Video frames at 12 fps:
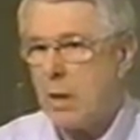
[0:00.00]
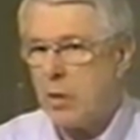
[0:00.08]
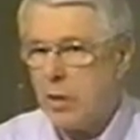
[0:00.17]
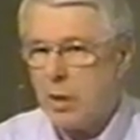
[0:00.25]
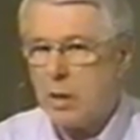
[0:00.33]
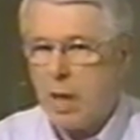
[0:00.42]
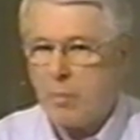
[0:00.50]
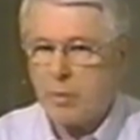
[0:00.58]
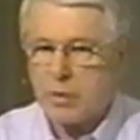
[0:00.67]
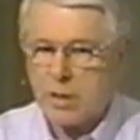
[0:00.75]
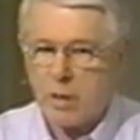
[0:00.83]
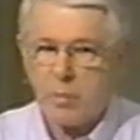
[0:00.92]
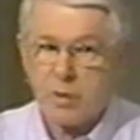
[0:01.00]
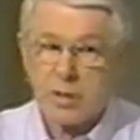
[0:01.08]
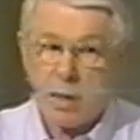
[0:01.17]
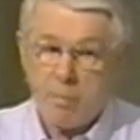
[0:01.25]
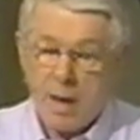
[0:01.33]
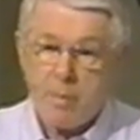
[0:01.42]
A good couples
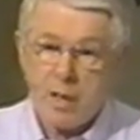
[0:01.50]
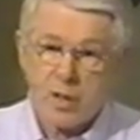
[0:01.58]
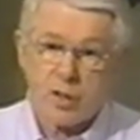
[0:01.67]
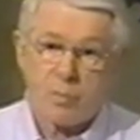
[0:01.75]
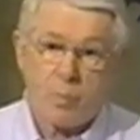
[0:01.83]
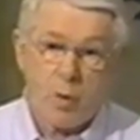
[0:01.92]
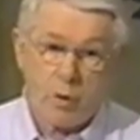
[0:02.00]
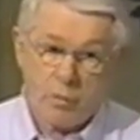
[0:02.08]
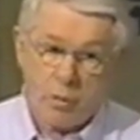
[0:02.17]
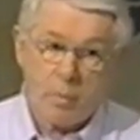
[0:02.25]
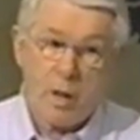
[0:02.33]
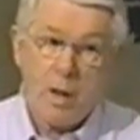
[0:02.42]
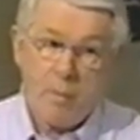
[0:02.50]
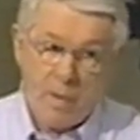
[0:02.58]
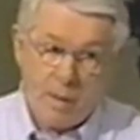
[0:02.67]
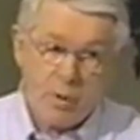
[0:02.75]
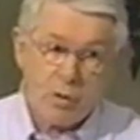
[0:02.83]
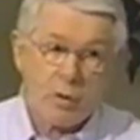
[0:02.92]
therapist, and maybe a support group,
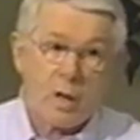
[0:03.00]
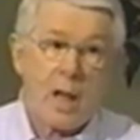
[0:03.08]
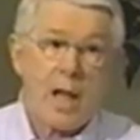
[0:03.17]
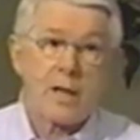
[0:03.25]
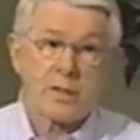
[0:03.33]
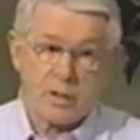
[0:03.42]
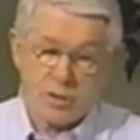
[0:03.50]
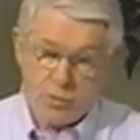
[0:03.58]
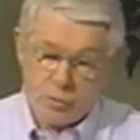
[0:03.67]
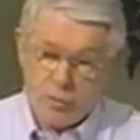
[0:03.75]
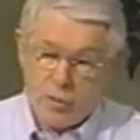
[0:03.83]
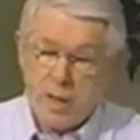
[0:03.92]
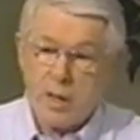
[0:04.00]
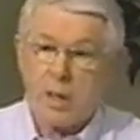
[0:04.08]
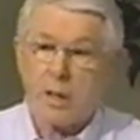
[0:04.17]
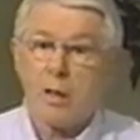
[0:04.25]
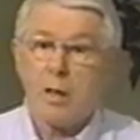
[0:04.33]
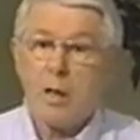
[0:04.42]
maybe your classes, your
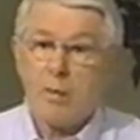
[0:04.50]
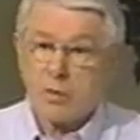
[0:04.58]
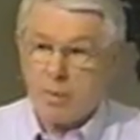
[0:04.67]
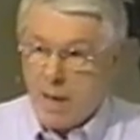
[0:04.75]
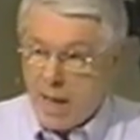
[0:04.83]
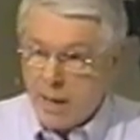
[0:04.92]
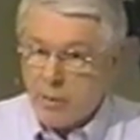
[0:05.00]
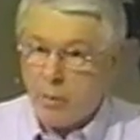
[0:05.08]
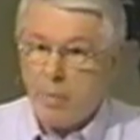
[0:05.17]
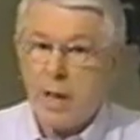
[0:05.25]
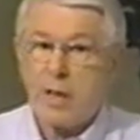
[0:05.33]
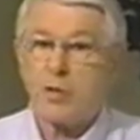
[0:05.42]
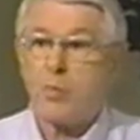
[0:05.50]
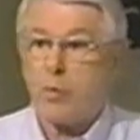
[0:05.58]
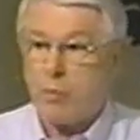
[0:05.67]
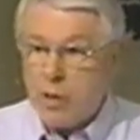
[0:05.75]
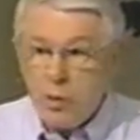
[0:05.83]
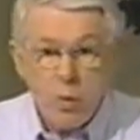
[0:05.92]
training, some anger
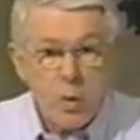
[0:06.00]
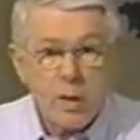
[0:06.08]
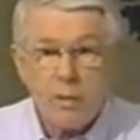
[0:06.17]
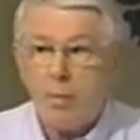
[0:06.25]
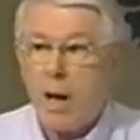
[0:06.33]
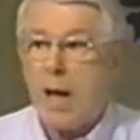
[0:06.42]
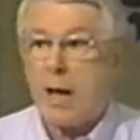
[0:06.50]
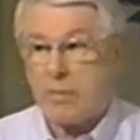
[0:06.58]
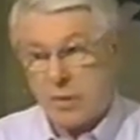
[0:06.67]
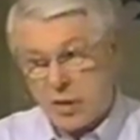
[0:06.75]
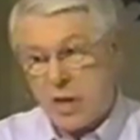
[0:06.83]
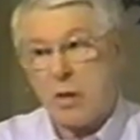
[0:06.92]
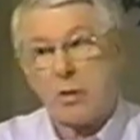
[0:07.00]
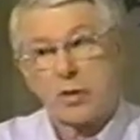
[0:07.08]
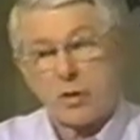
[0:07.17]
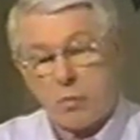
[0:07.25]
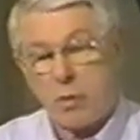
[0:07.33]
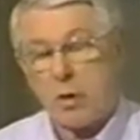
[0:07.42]
management, renewing the mind. The
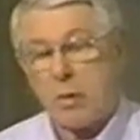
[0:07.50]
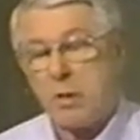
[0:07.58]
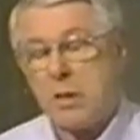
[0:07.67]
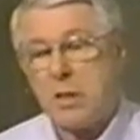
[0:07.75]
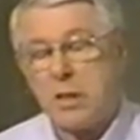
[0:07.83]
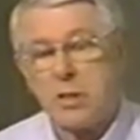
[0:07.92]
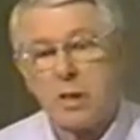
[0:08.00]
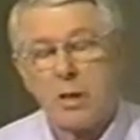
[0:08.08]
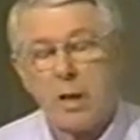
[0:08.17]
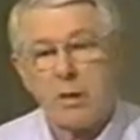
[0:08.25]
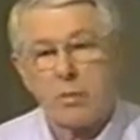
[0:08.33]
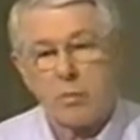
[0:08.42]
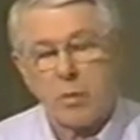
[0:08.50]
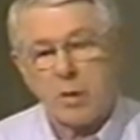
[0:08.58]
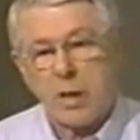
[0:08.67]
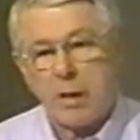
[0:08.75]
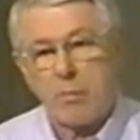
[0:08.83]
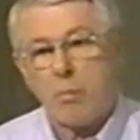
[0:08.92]
skills that we're going to be teaching later
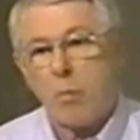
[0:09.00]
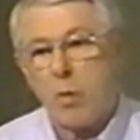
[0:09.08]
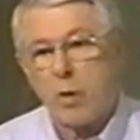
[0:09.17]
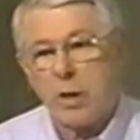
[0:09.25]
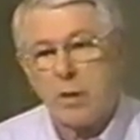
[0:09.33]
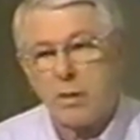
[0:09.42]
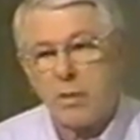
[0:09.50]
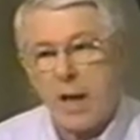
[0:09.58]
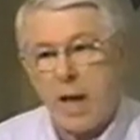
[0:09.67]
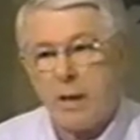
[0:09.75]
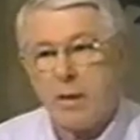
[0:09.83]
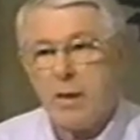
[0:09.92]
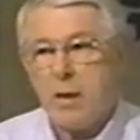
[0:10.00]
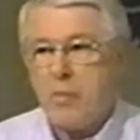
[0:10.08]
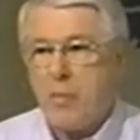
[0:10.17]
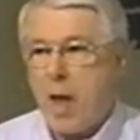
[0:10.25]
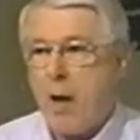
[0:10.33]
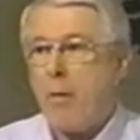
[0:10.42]
will get more into that.
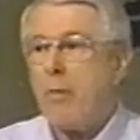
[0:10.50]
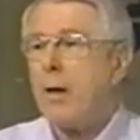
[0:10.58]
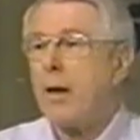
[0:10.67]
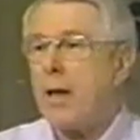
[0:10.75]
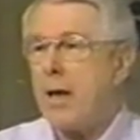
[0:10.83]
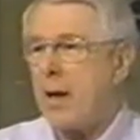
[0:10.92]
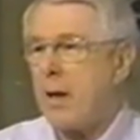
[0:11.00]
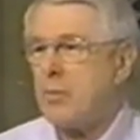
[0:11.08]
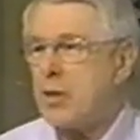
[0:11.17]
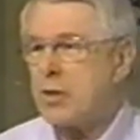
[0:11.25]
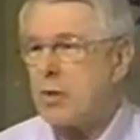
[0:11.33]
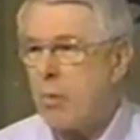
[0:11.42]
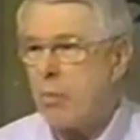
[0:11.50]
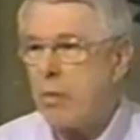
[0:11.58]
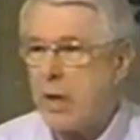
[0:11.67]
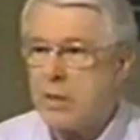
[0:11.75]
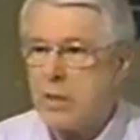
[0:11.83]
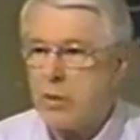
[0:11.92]
Now, again, I'm just
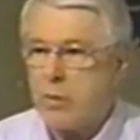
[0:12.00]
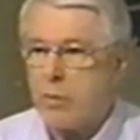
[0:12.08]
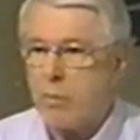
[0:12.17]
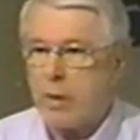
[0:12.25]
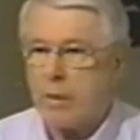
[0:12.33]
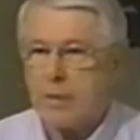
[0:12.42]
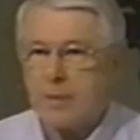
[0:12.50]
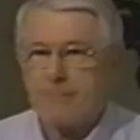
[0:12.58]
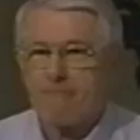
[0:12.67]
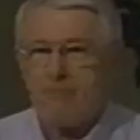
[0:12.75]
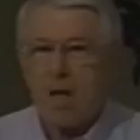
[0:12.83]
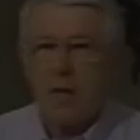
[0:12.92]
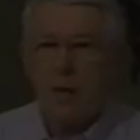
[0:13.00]
raising your awareness.